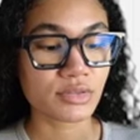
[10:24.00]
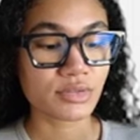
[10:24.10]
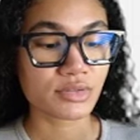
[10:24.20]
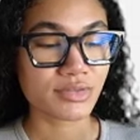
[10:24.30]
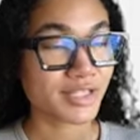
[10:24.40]

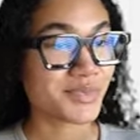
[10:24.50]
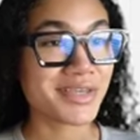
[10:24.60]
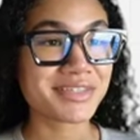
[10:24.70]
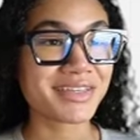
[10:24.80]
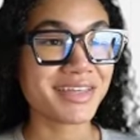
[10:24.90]
That's
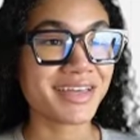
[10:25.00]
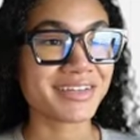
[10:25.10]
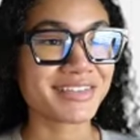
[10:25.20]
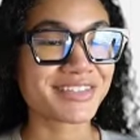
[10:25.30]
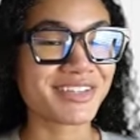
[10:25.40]
basically it.
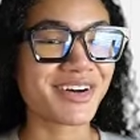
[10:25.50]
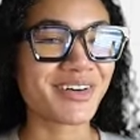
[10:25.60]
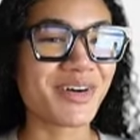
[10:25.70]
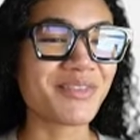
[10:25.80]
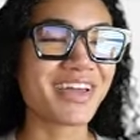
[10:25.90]
So
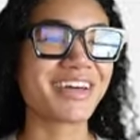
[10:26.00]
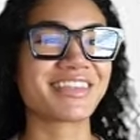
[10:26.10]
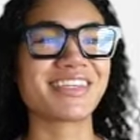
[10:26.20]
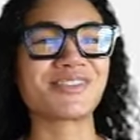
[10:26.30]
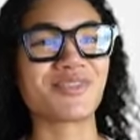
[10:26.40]
I'm going to cut
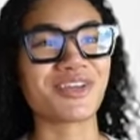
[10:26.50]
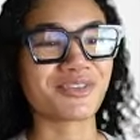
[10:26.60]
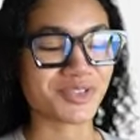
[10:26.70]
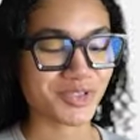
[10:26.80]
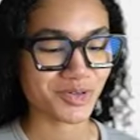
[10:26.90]
this video
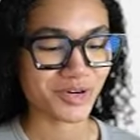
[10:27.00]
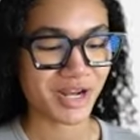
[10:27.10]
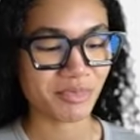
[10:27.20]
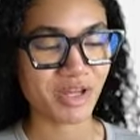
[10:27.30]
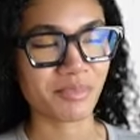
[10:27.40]
short.
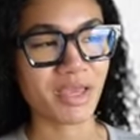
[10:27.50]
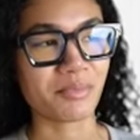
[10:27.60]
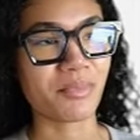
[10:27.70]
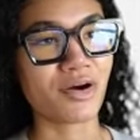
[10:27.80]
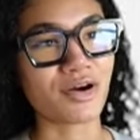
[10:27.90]
I'm going to make a
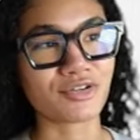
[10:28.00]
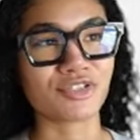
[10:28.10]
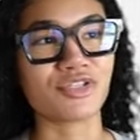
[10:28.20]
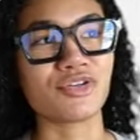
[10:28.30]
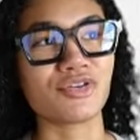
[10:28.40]
part
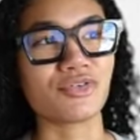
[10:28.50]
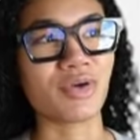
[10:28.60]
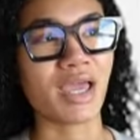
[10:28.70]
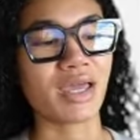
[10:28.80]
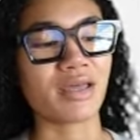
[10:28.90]
2
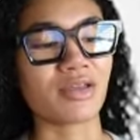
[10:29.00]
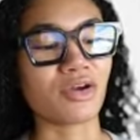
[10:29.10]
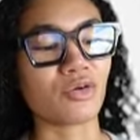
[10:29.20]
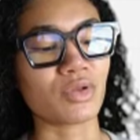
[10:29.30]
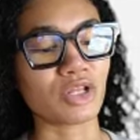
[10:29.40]
and
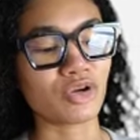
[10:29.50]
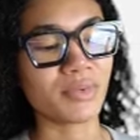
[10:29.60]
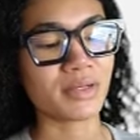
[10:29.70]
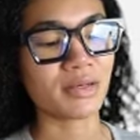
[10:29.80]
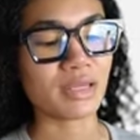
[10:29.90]
go a little
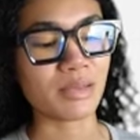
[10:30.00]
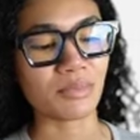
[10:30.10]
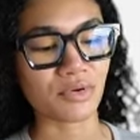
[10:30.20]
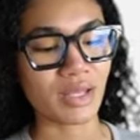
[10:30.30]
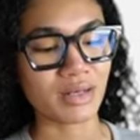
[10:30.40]
bit
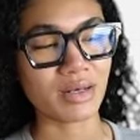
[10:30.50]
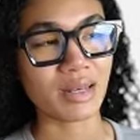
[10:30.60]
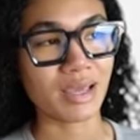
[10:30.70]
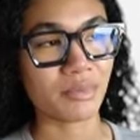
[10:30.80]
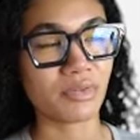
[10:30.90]
deeper in
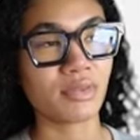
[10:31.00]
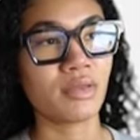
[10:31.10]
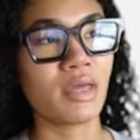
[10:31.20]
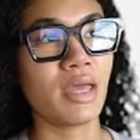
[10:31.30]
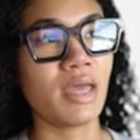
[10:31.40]
depth
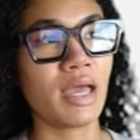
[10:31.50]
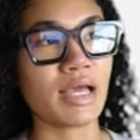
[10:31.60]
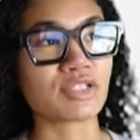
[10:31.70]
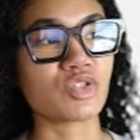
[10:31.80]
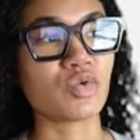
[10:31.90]

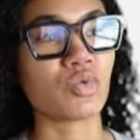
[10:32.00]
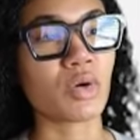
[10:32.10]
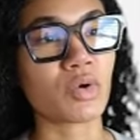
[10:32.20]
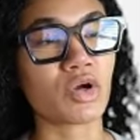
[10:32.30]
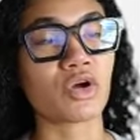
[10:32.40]
as to what
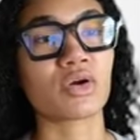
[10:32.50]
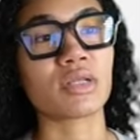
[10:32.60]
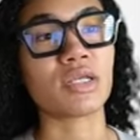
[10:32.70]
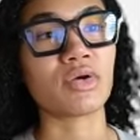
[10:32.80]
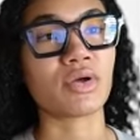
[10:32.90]
we're currently
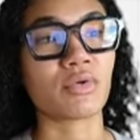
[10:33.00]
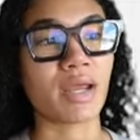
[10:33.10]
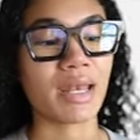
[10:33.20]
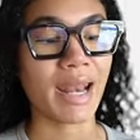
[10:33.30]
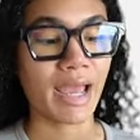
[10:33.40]
doing
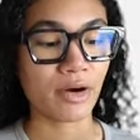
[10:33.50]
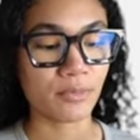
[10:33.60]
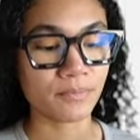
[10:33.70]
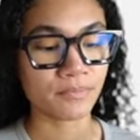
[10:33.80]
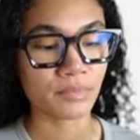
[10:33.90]
right now
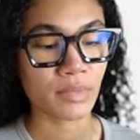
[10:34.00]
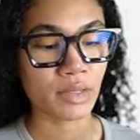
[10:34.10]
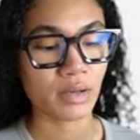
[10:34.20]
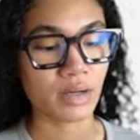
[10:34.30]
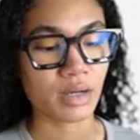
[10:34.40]

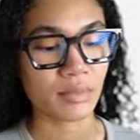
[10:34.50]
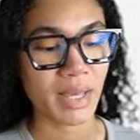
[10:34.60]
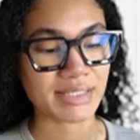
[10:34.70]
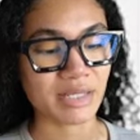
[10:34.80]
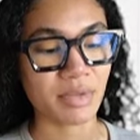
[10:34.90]

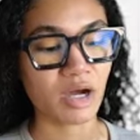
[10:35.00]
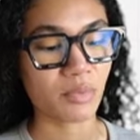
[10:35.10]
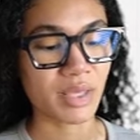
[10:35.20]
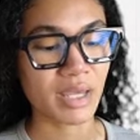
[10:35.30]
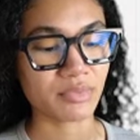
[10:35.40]
as I'm
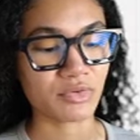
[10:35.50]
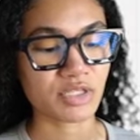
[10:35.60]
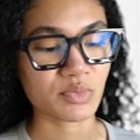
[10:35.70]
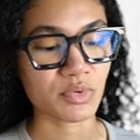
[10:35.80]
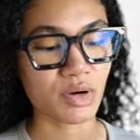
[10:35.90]
helping him through this
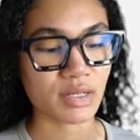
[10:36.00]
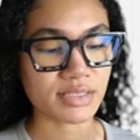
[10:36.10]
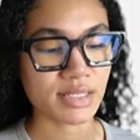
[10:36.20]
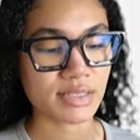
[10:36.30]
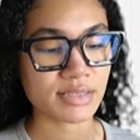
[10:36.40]

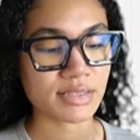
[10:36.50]
process,